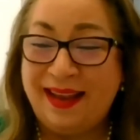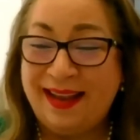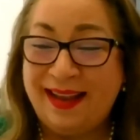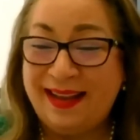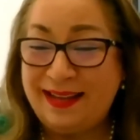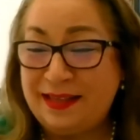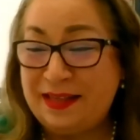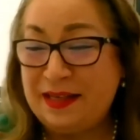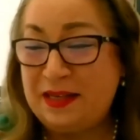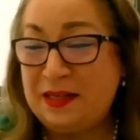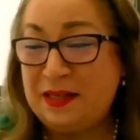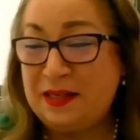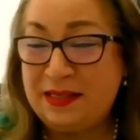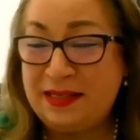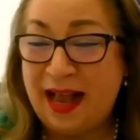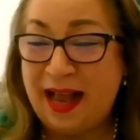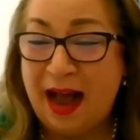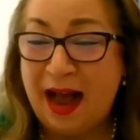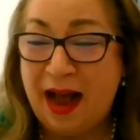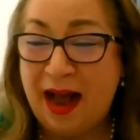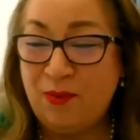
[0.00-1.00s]
since
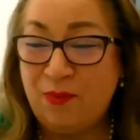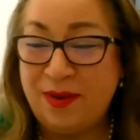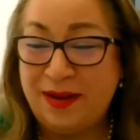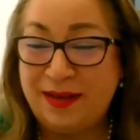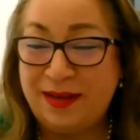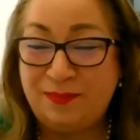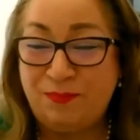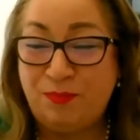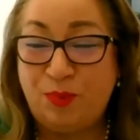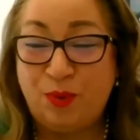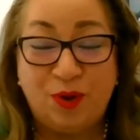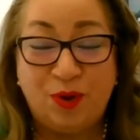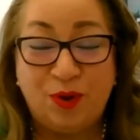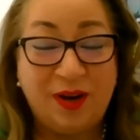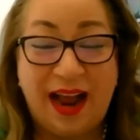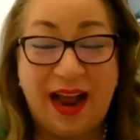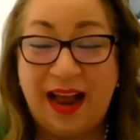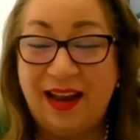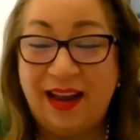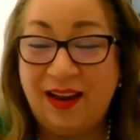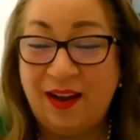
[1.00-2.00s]
I was born.
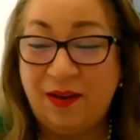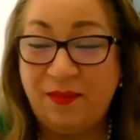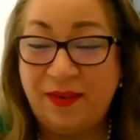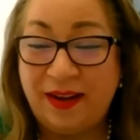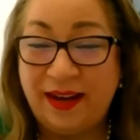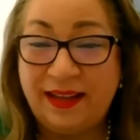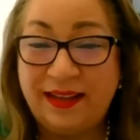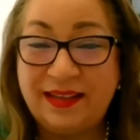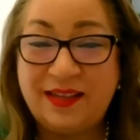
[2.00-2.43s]
I love it.